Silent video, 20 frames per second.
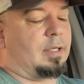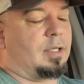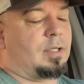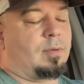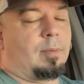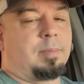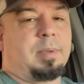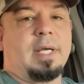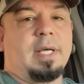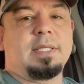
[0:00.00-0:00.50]

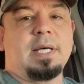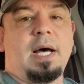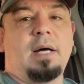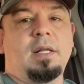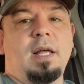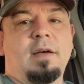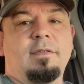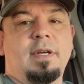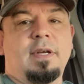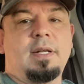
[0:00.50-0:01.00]
replace
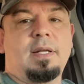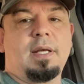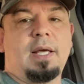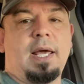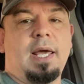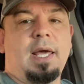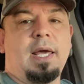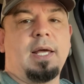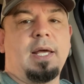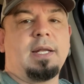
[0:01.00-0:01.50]
all of it.
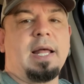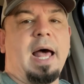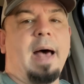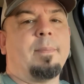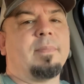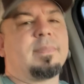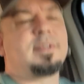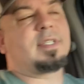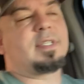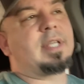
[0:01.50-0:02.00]
And
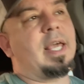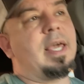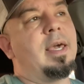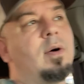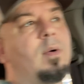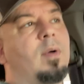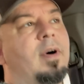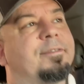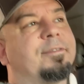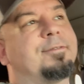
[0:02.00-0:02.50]
I'm
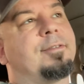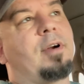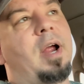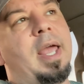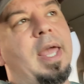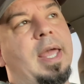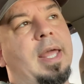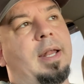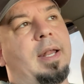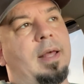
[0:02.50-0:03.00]
still
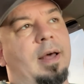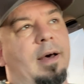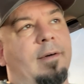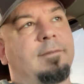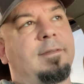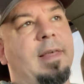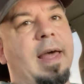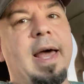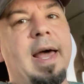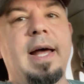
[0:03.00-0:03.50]
afraid of
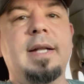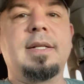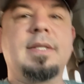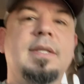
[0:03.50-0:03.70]
that